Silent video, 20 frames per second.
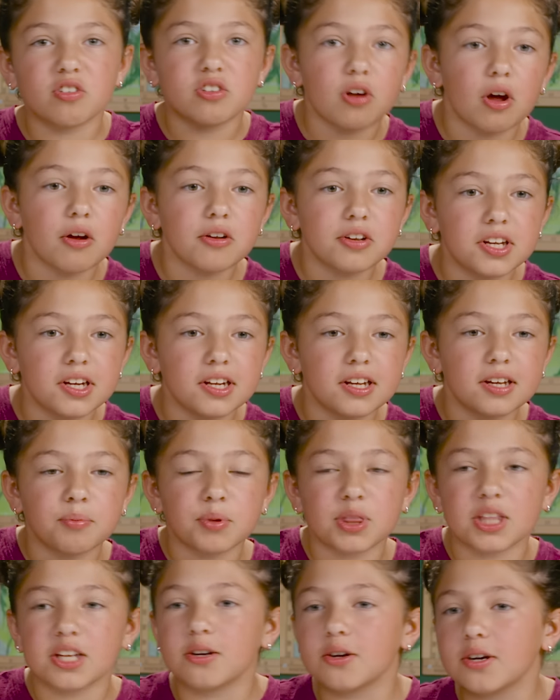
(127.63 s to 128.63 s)
salty,
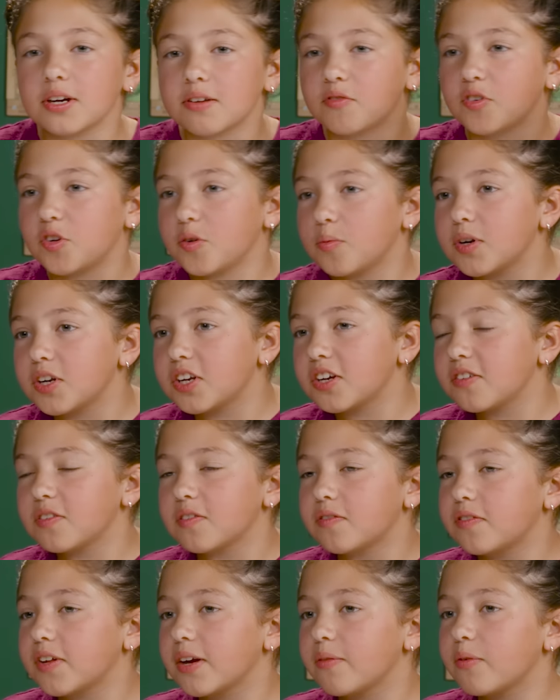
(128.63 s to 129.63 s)
but they don't have too much of
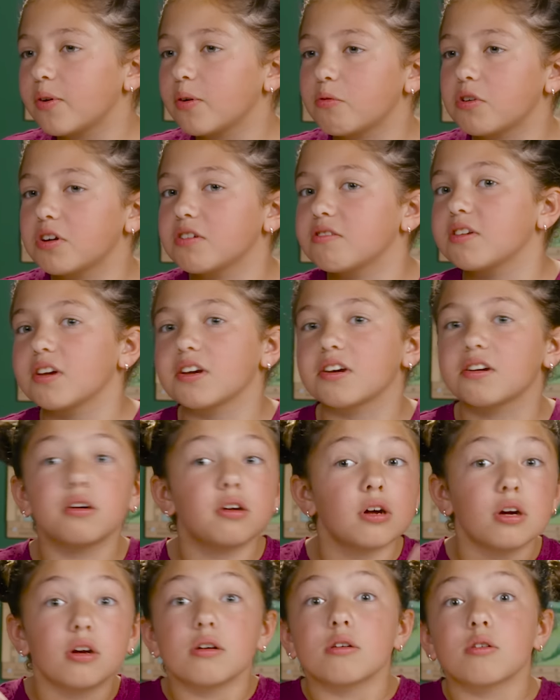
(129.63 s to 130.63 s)
a flavor where it's like
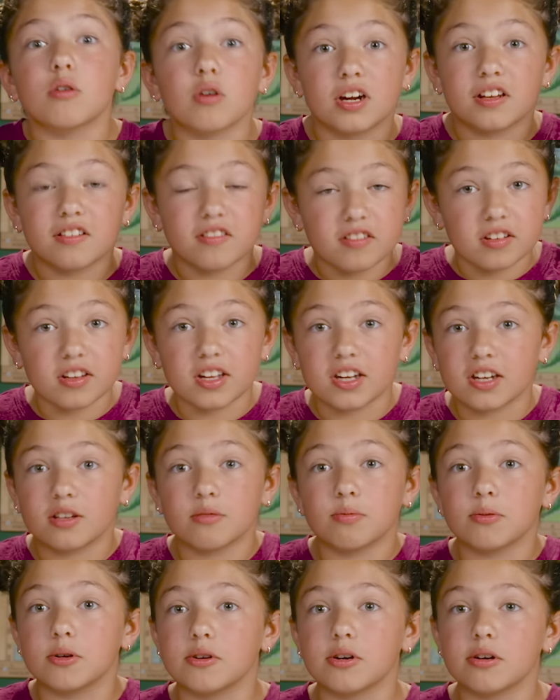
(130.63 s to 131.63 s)
crazy, like
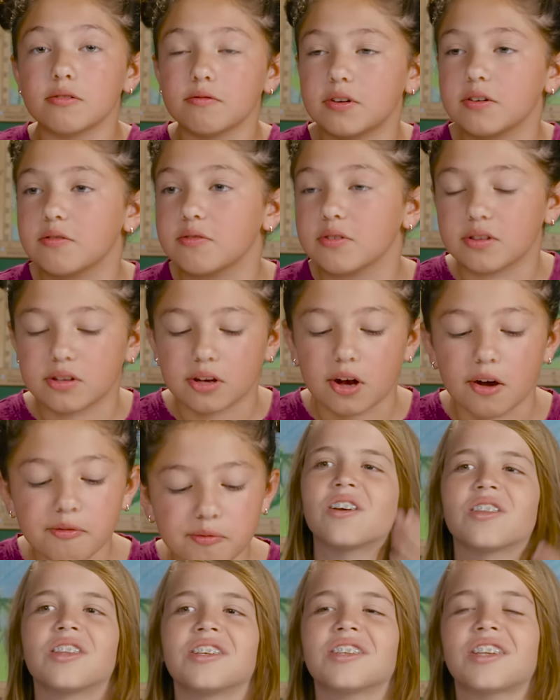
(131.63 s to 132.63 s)
exploding with different
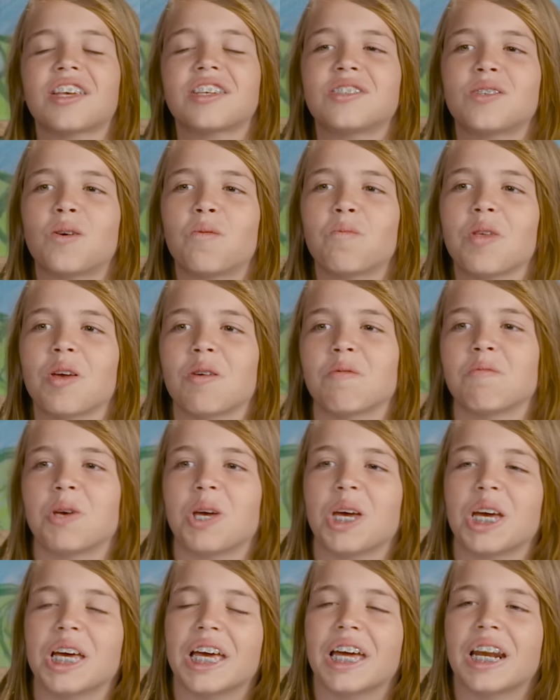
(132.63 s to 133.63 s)
stuff. Are these like something
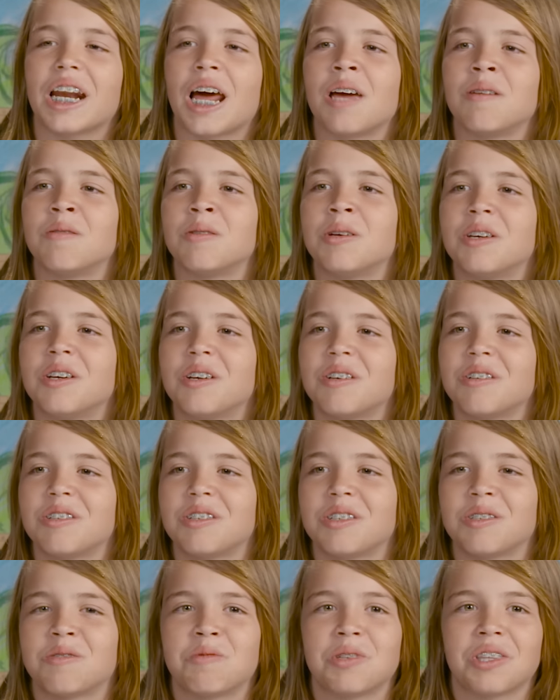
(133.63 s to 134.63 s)
big? And I've
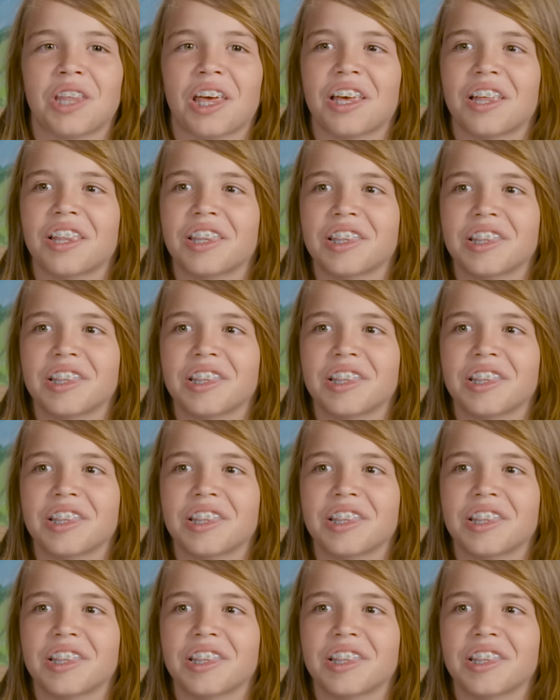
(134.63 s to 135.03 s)
just been like